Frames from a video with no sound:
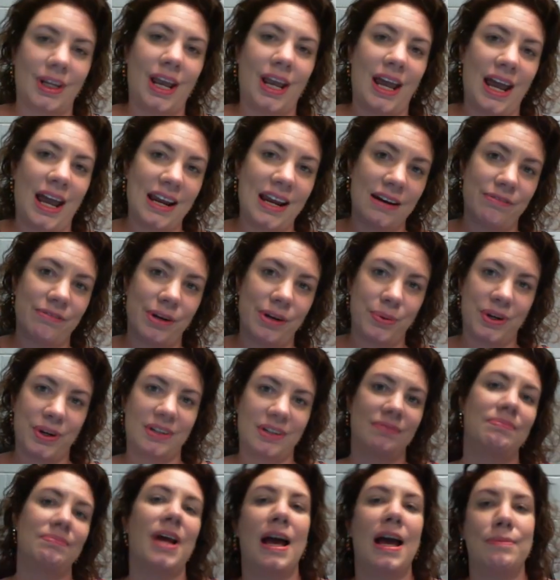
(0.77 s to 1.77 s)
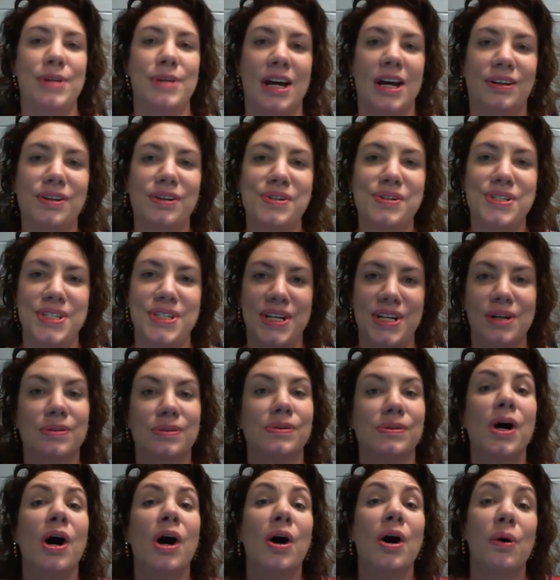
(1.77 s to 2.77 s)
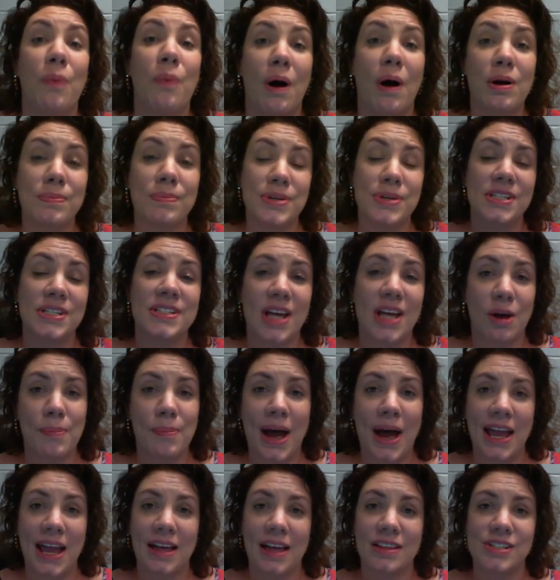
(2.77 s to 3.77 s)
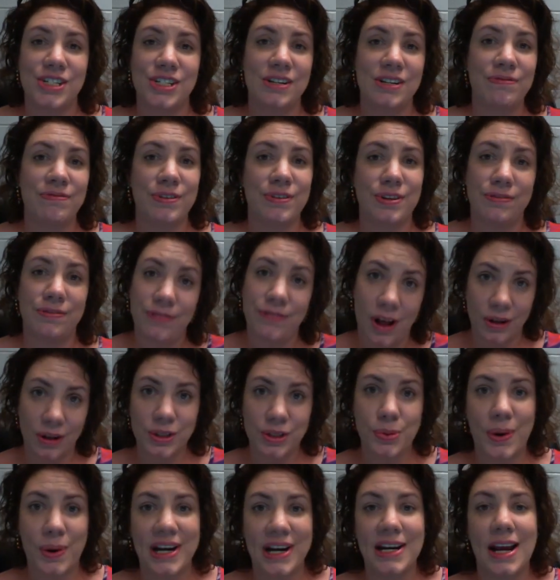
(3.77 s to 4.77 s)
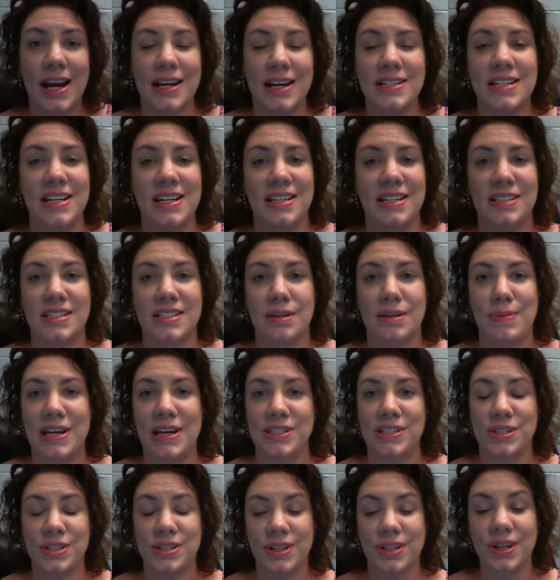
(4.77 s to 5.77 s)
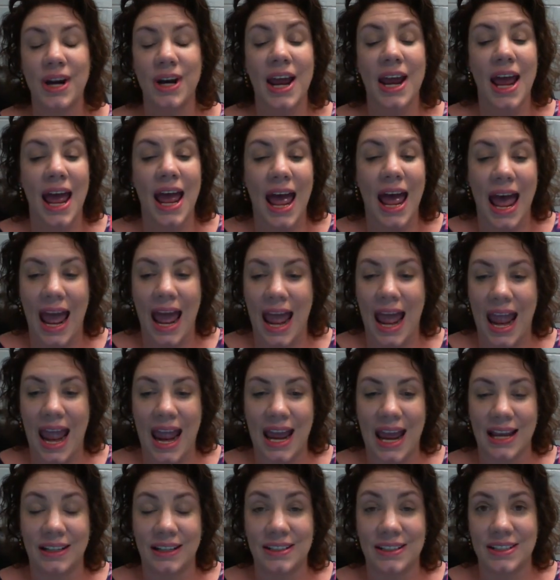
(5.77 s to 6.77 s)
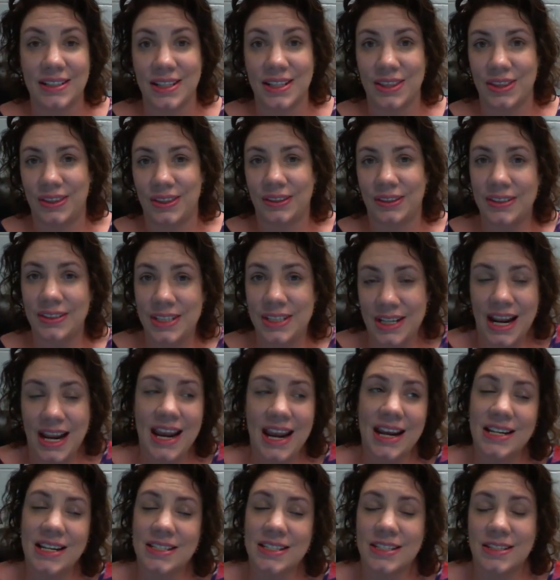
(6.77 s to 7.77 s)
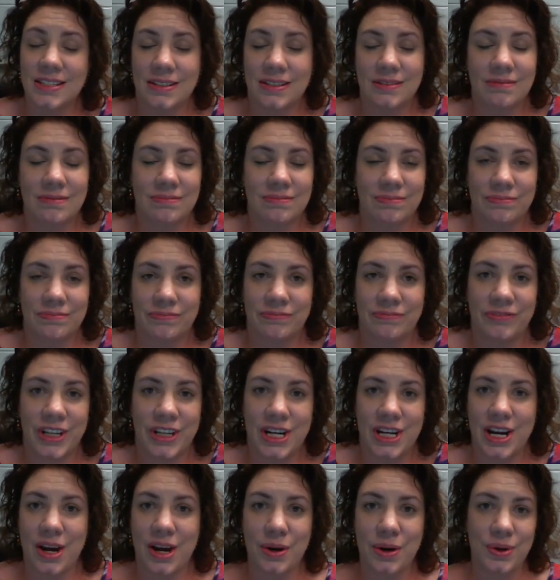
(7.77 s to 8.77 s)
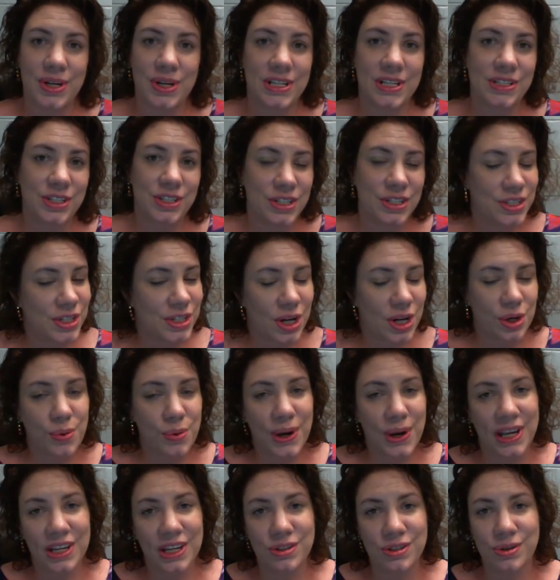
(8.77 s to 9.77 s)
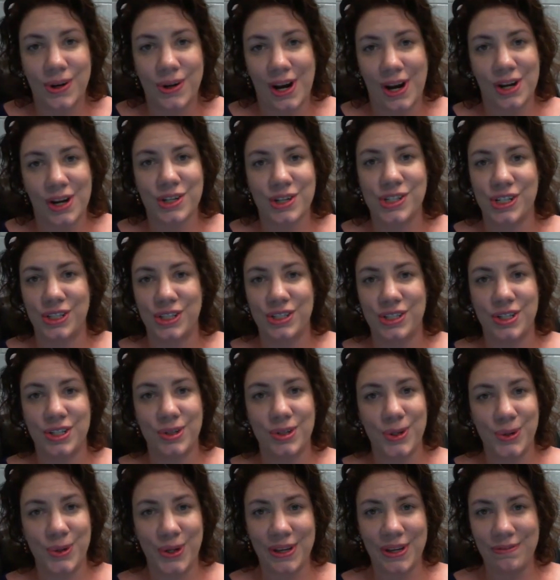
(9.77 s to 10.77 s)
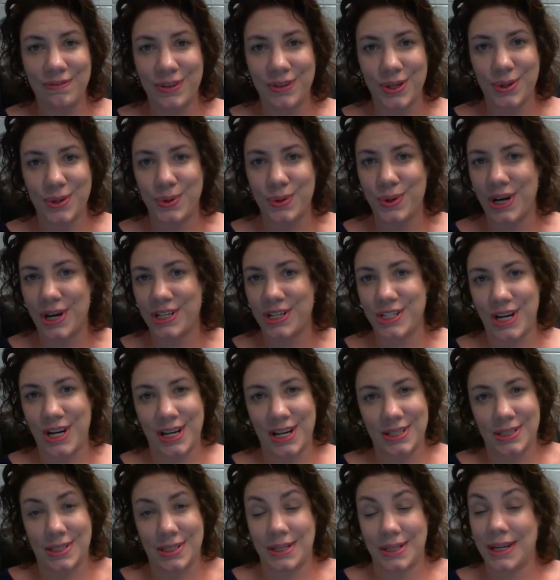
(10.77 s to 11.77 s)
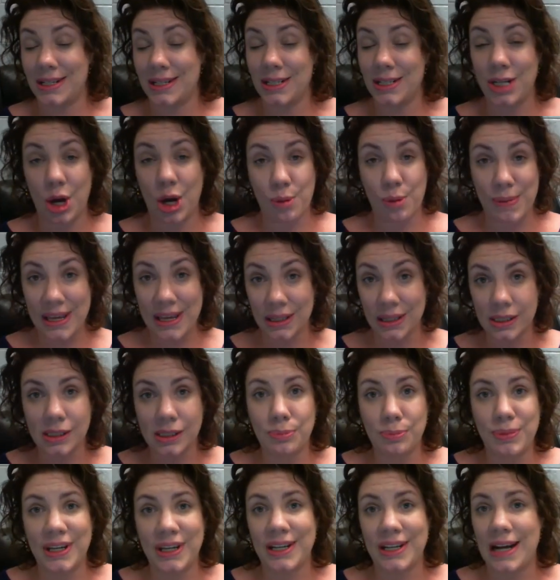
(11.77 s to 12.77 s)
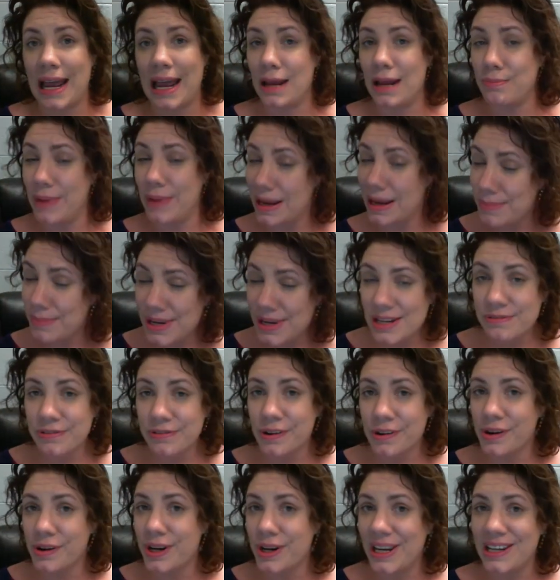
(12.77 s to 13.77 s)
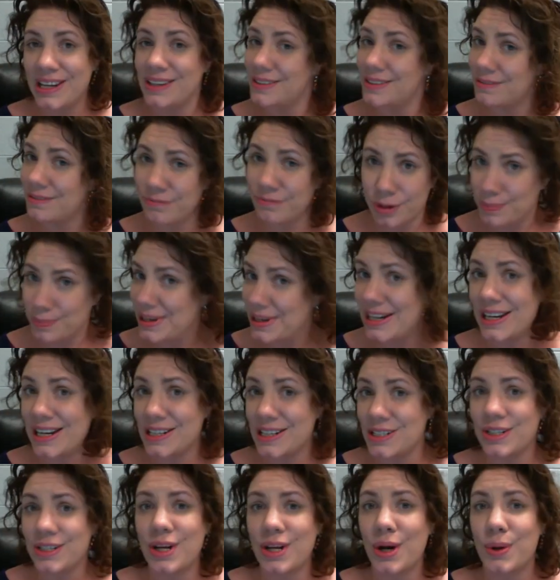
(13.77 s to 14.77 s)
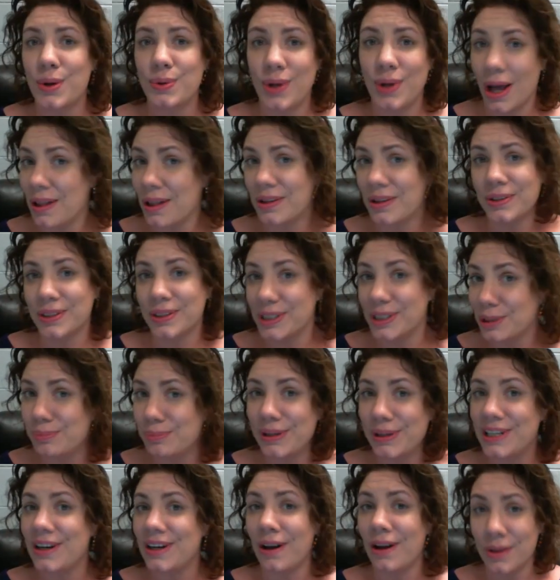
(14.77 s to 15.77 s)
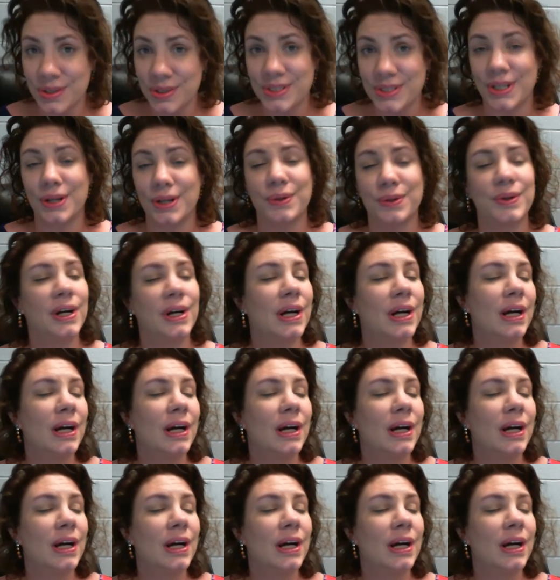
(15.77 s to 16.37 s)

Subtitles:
Hi everyone, I'm Dr. Steele. Welcome to Cell Biology for the Fall 2019 semester. And today's video is just a quick introduction to give you a chance to get to know me a little bit and maybe for me to get to know y'all a little bit also.